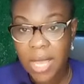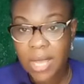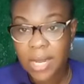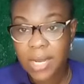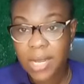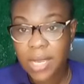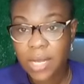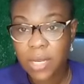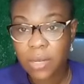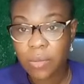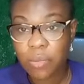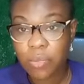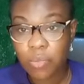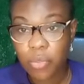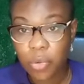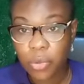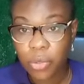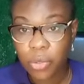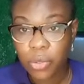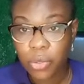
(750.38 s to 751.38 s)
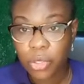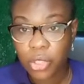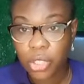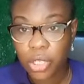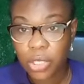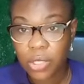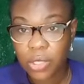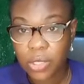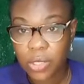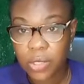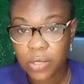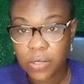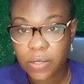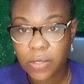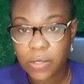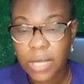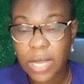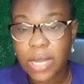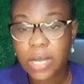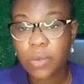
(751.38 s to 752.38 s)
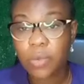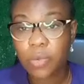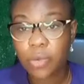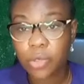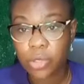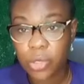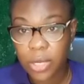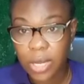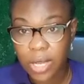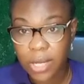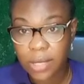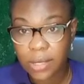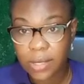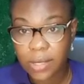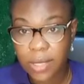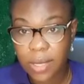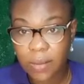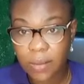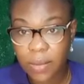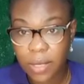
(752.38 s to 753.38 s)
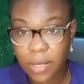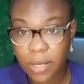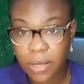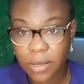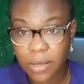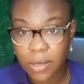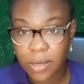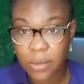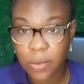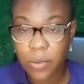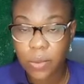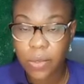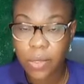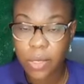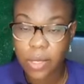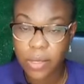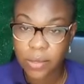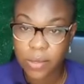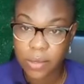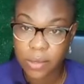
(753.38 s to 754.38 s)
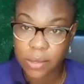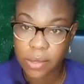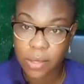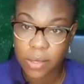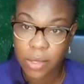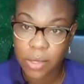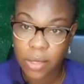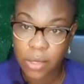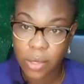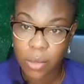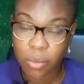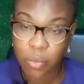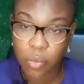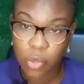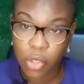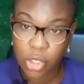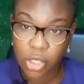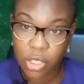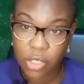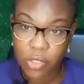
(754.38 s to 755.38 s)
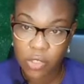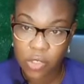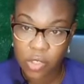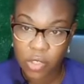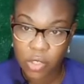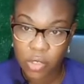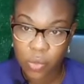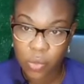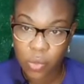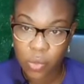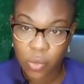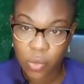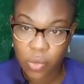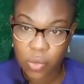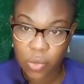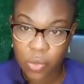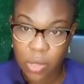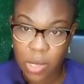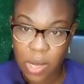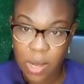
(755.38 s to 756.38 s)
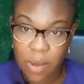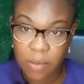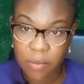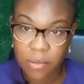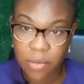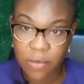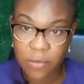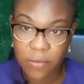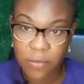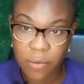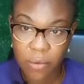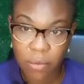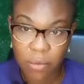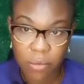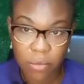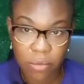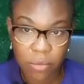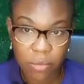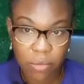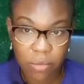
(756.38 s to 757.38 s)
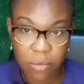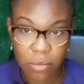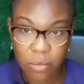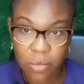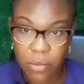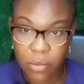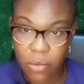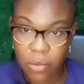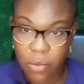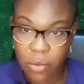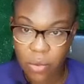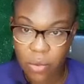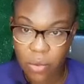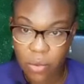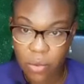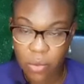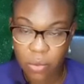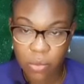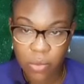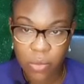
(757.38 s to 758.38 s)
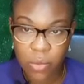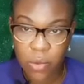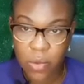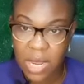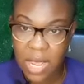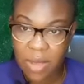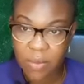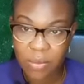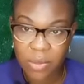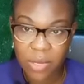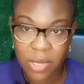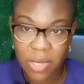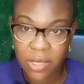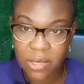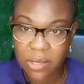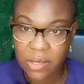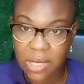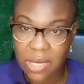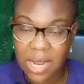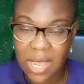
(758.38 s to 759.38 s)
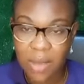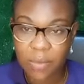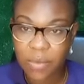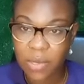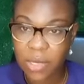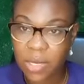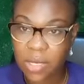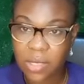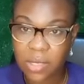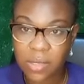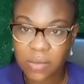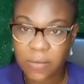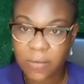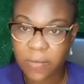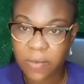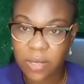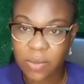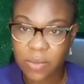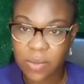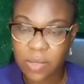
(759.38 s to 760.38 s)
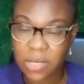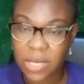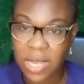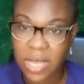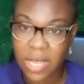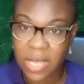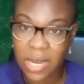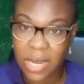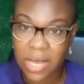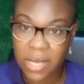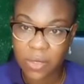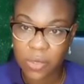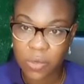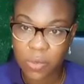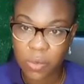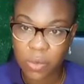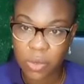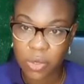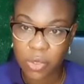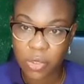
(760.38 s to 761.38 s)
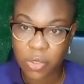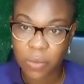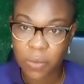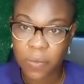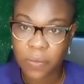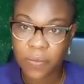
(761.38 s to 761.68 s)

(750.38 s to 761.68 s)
Then mood changes and emotional instability. Oh, yes. Mood changes would be from unhappiness, and happiness flips like a light switch.